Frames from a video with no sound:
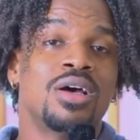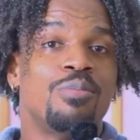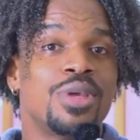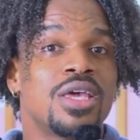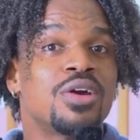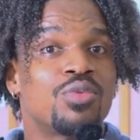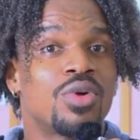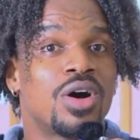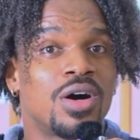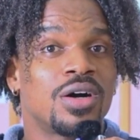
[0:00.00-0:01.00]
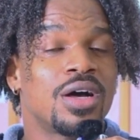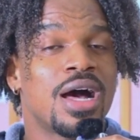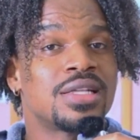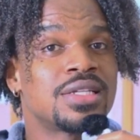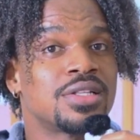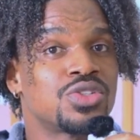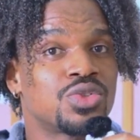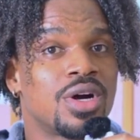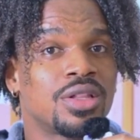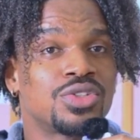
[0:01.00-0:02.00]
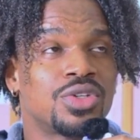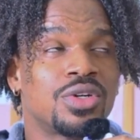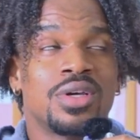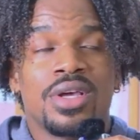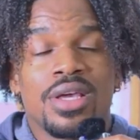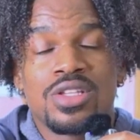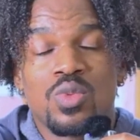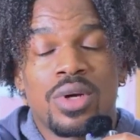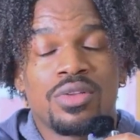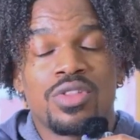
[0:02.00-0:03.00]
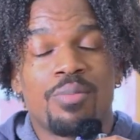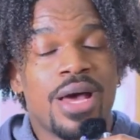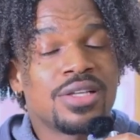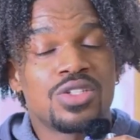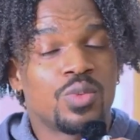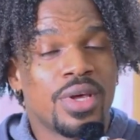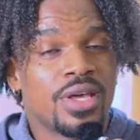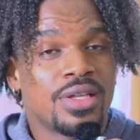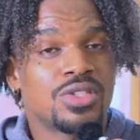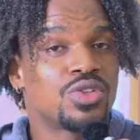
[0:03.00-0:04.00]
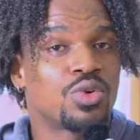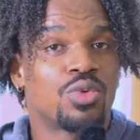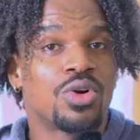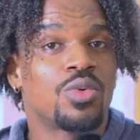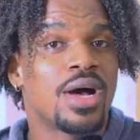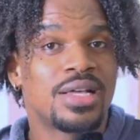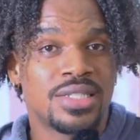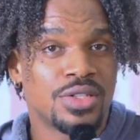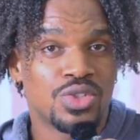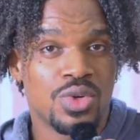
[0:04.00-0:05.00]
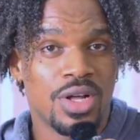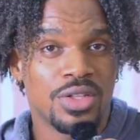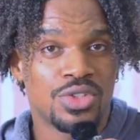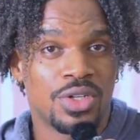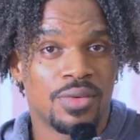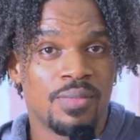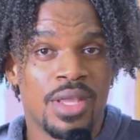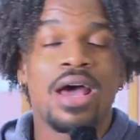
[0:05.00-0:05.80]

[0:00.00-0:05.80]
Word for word: Being wrong as an astrologer is one of the best ways to grow as an astrologer.